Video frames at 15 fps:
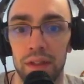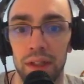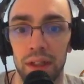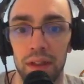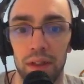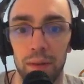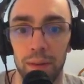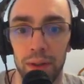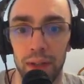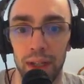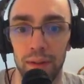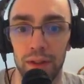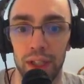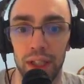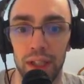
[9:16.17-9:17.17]
Get a little bit more
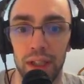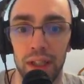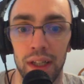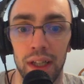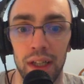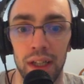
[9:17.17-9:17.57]
damage in.